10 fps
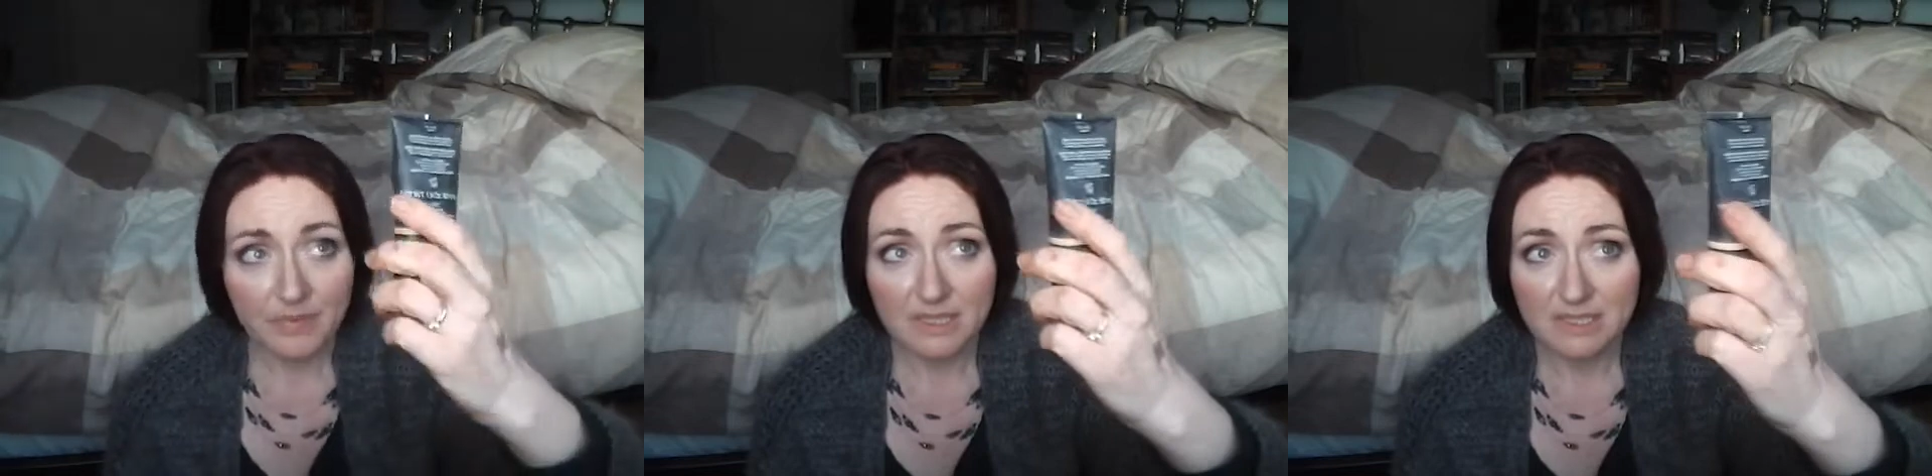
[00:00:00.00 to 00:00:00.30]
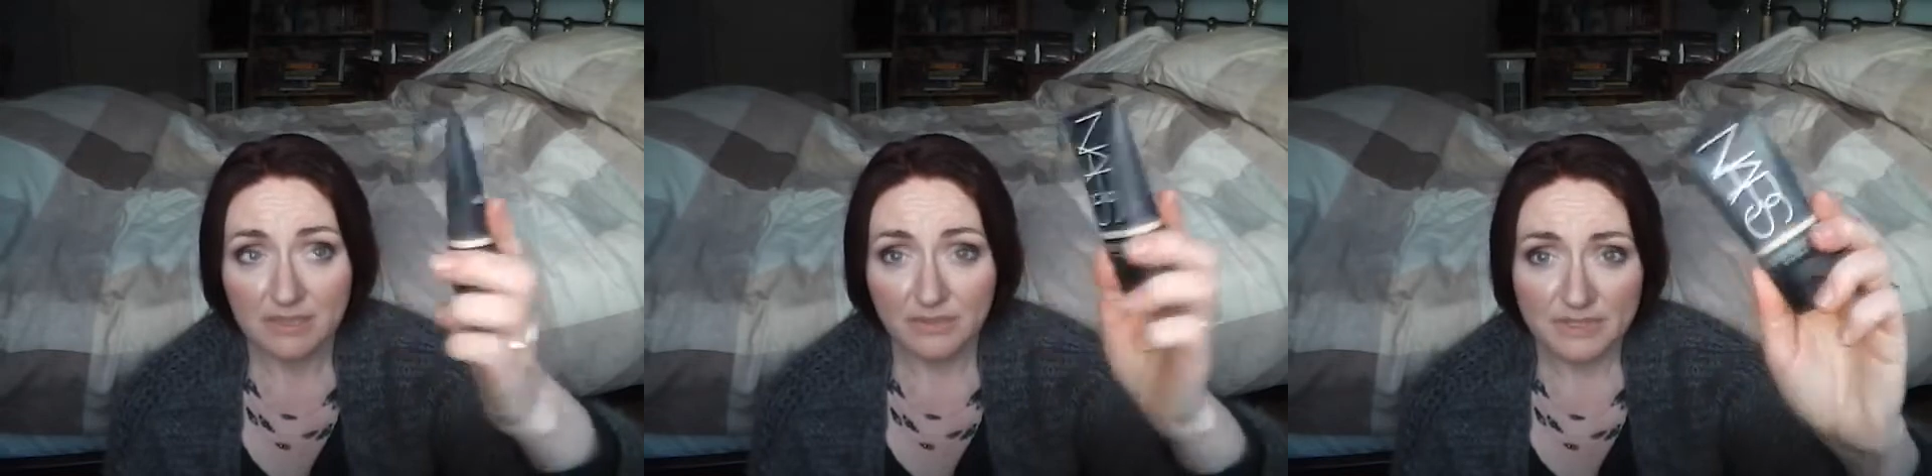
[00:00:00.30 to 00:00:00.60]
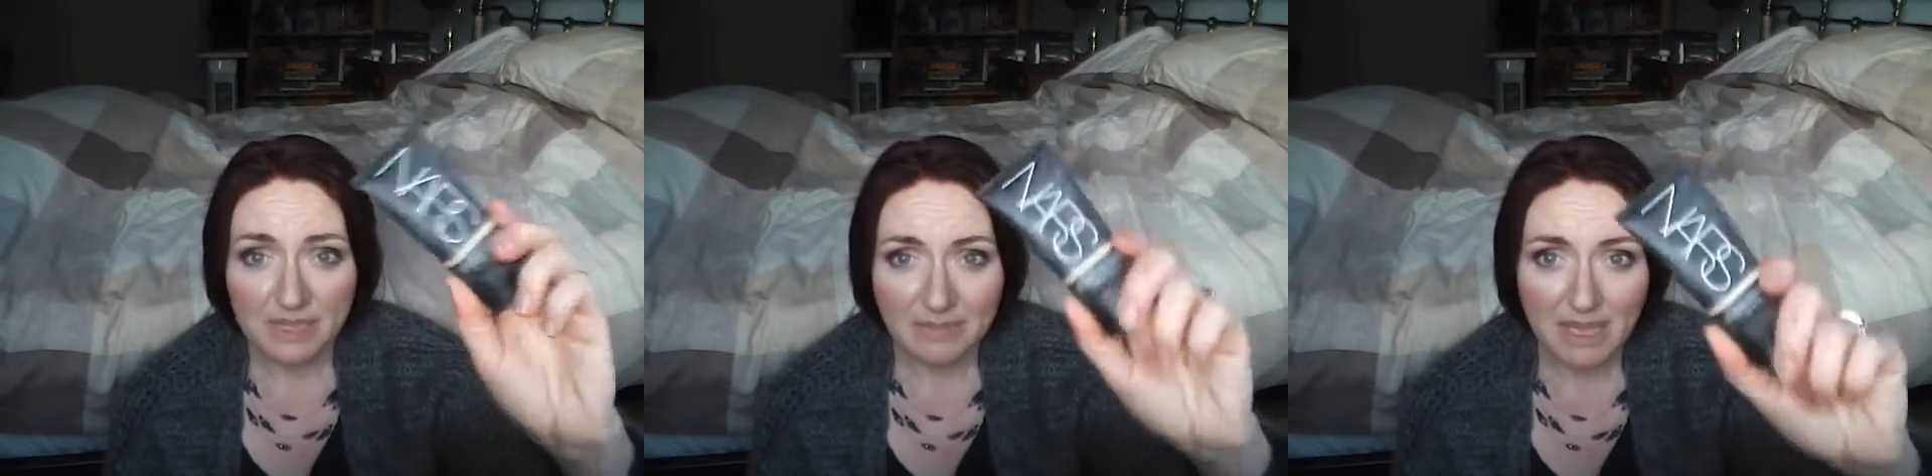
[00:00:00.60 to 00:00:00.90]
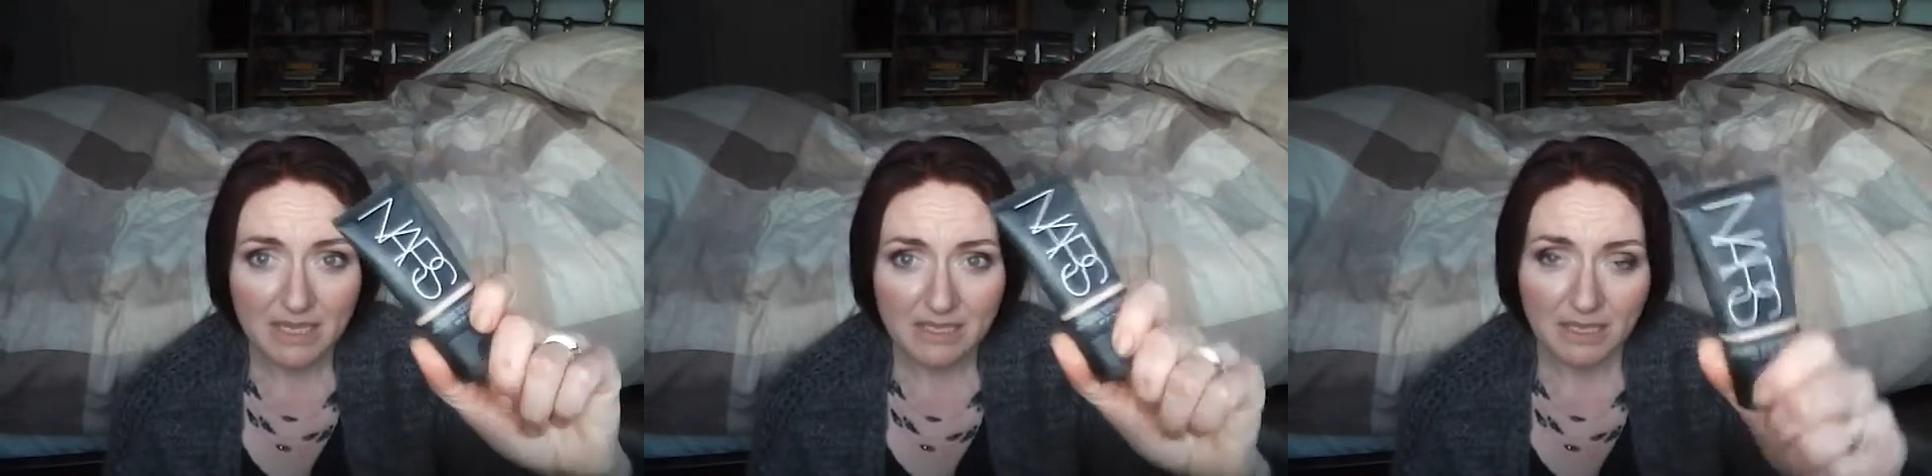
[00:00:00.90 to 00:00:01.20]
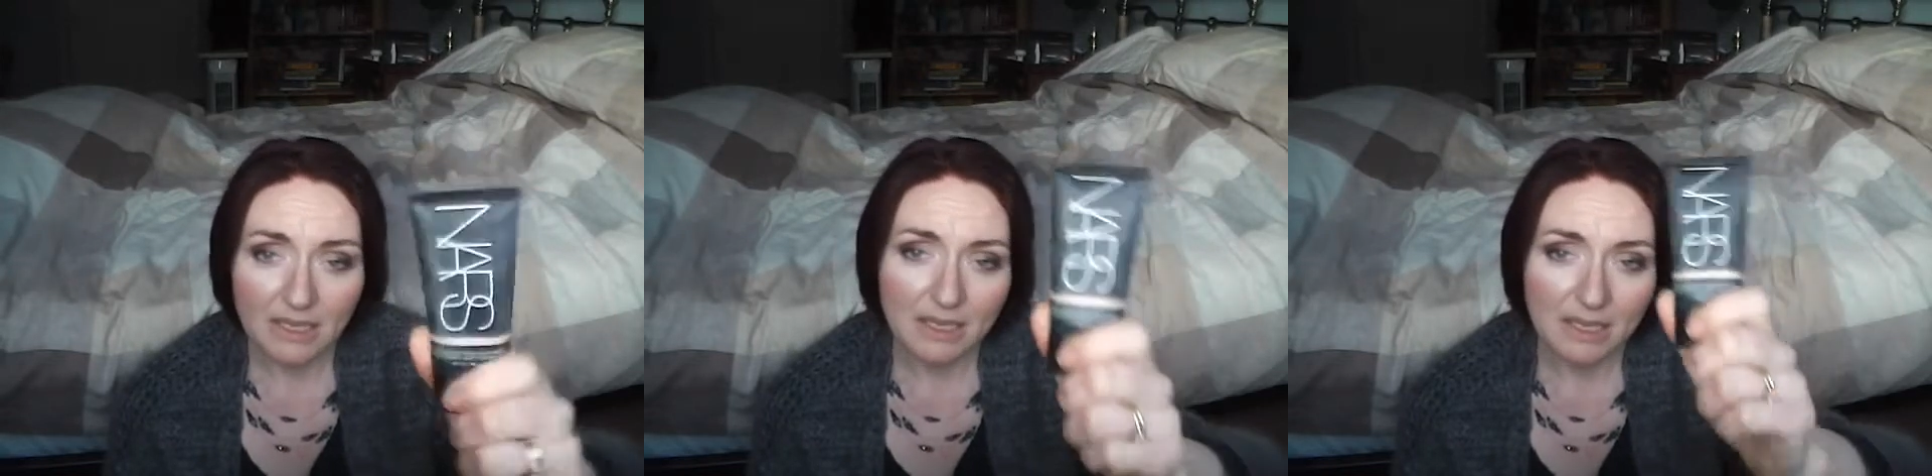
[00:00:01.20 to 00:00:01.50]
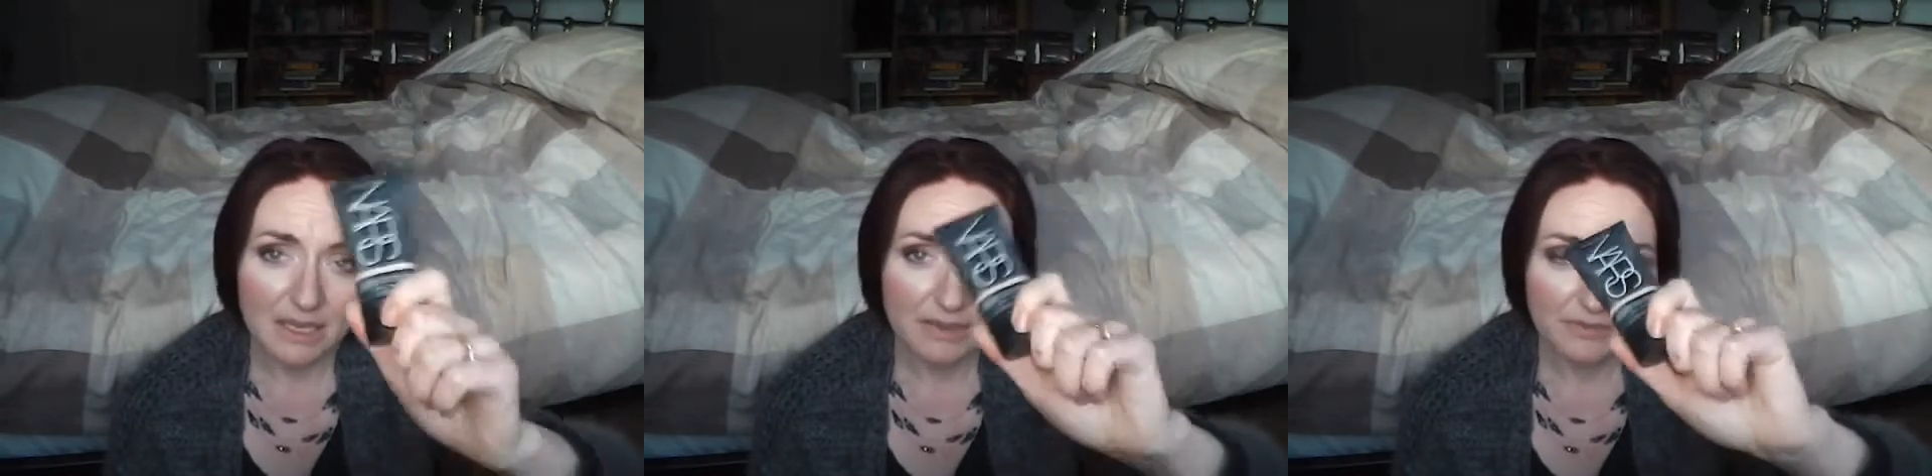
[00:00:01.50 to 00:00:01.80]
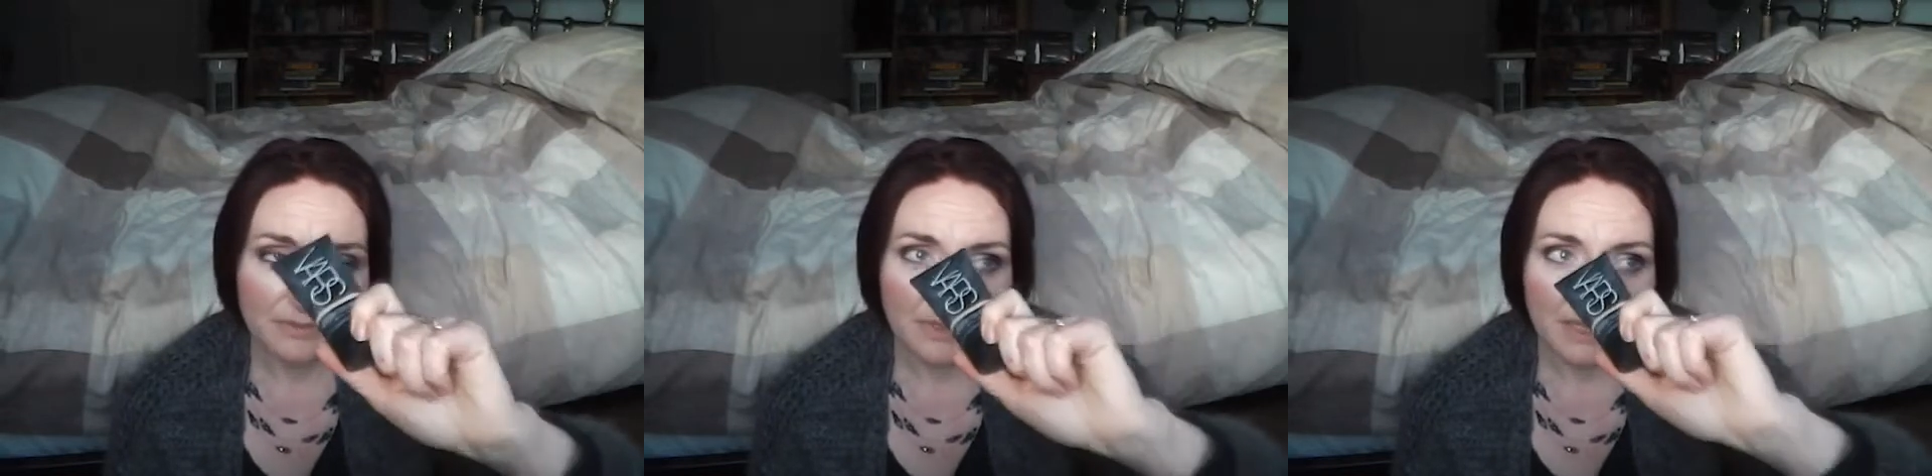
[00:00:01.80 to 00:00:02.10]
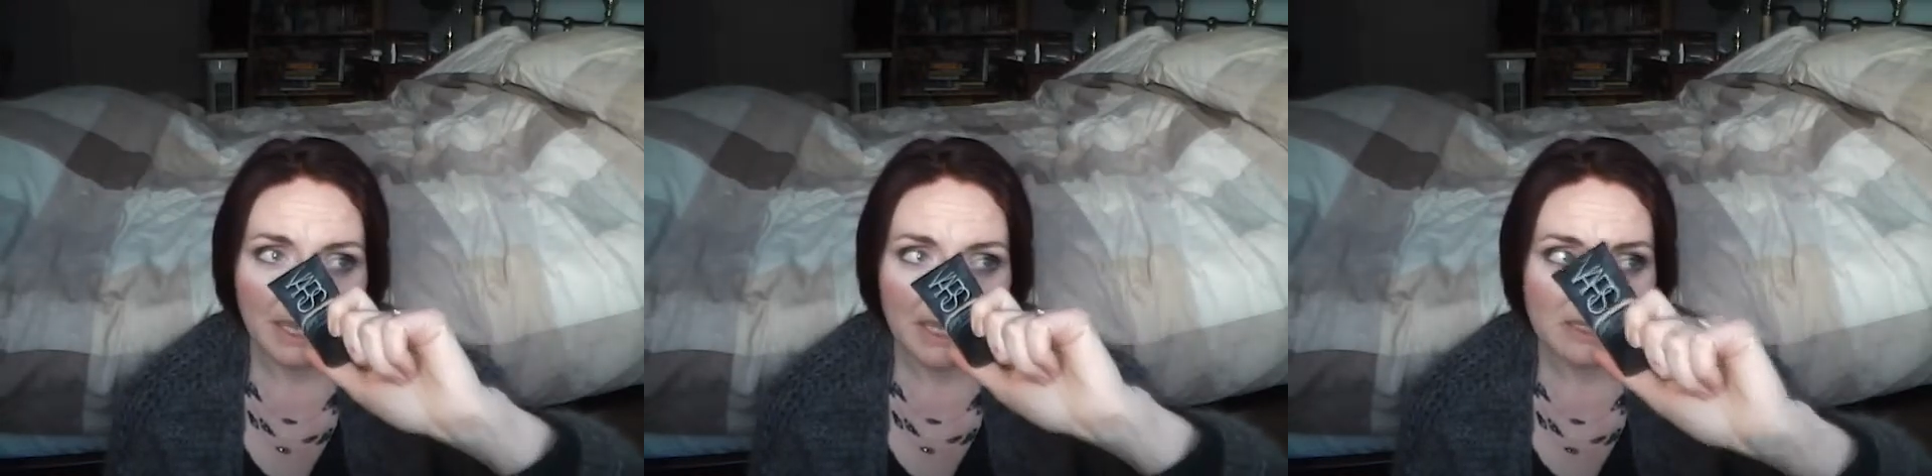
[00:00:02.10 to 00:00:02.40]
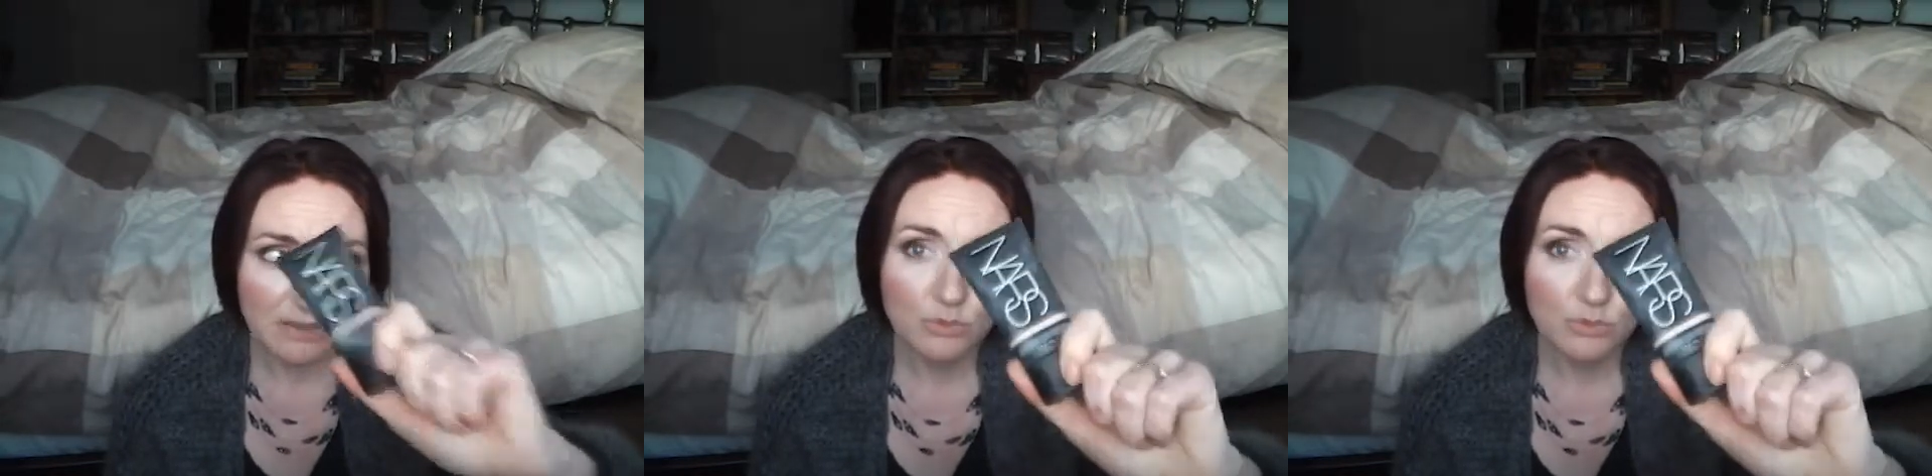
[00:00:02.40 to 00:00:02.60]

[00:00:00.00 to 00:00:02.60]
This stuff is amazing. It has